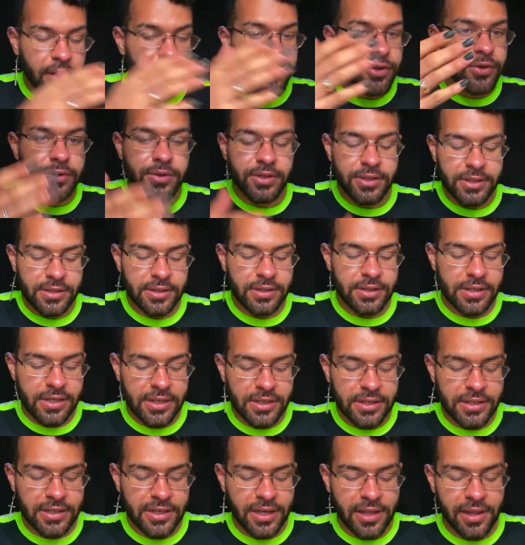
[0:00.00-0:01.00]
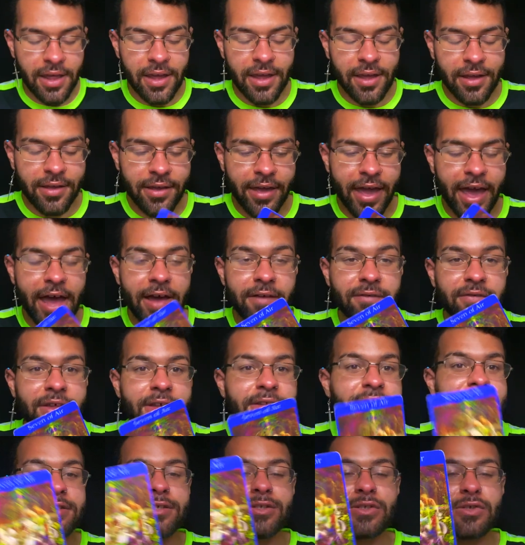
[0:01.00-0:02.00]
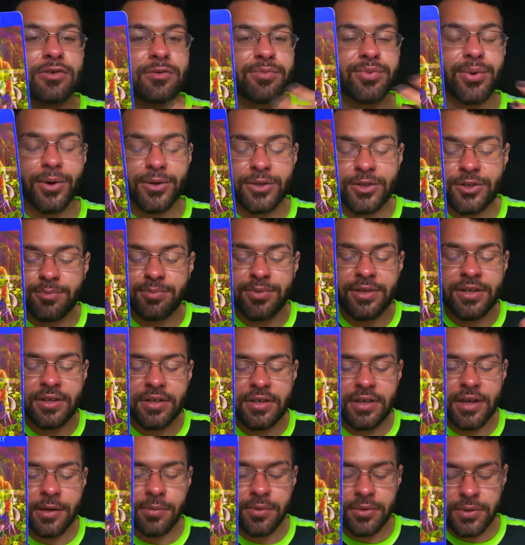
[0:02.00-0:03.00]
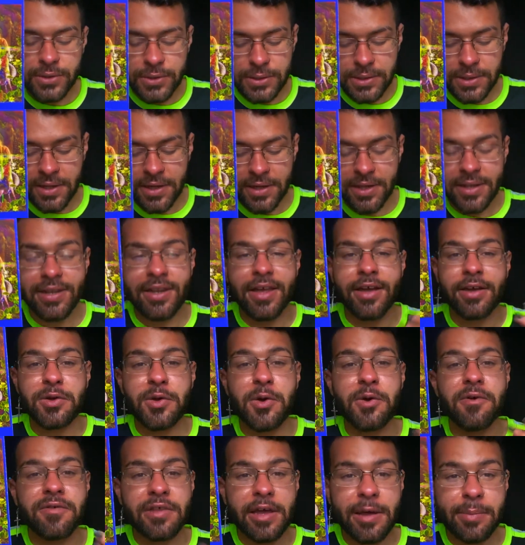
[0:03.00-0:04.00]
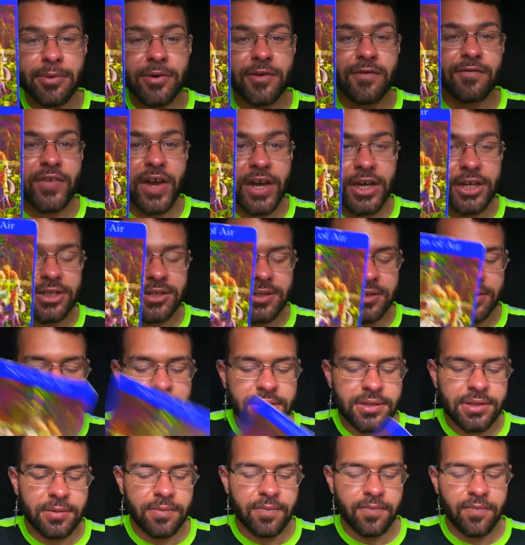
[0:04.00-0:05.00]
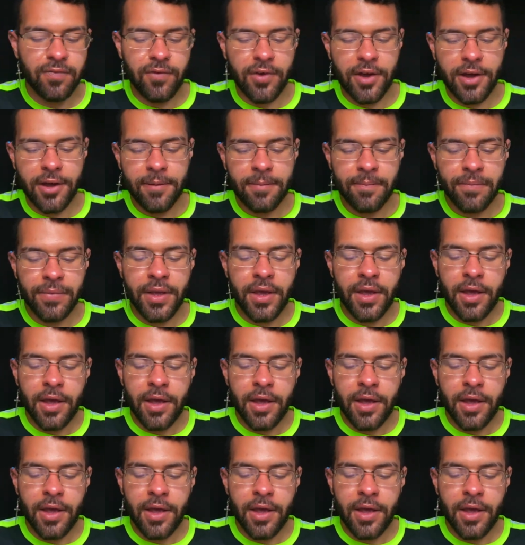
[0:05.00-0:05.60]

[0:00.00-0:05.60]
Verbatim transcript: you just need to like have like this new approach be able to like let go of that perfectionism right